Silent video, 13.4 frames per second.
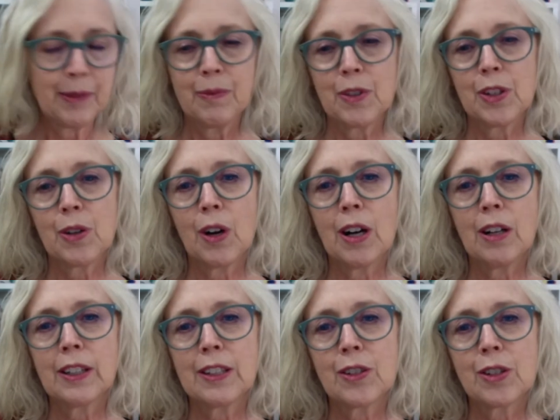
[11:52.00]
So I'll
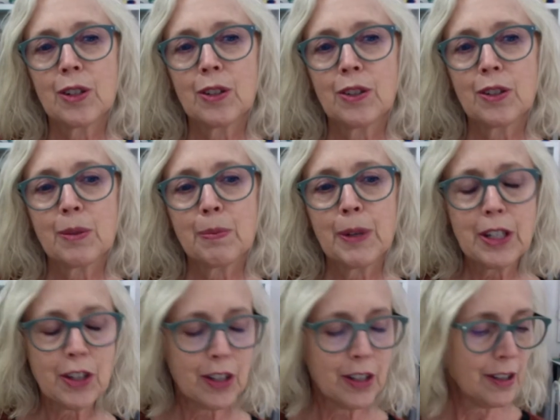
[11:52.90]
insert those
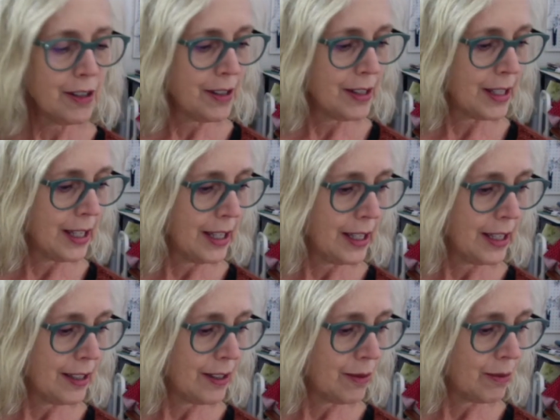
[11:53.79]
pictures,
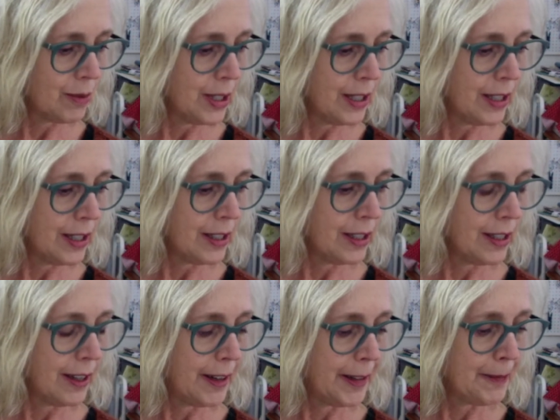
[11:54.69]
and we
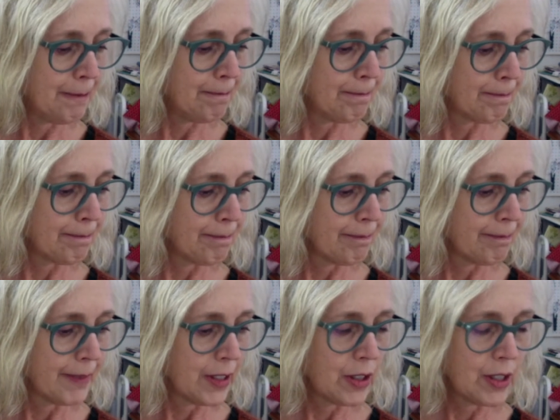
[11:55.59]
can
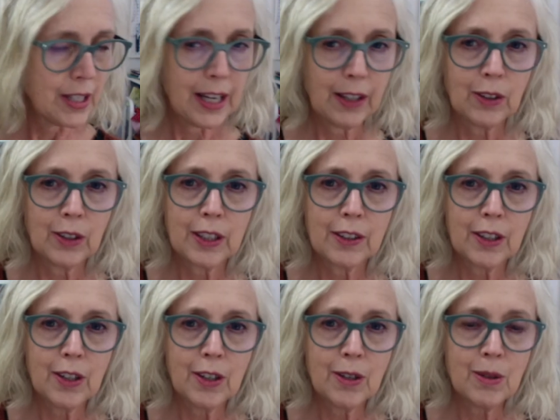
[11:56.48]
take a look at
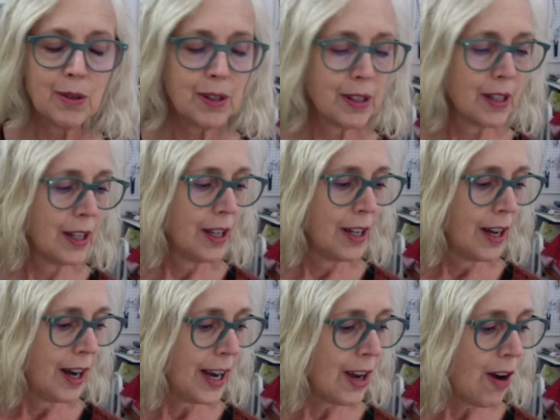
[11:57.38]
those.
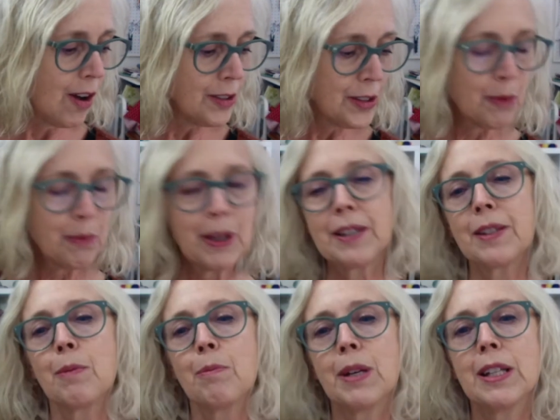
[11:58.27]
I also made
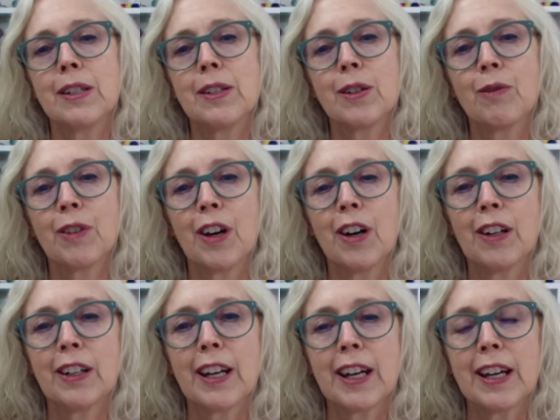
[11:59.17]
some mittens over the
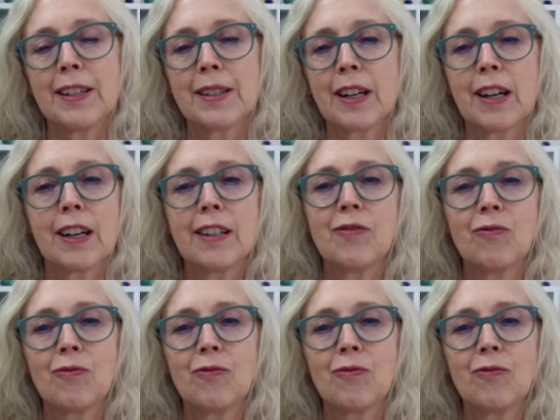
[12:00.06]
holidays, and I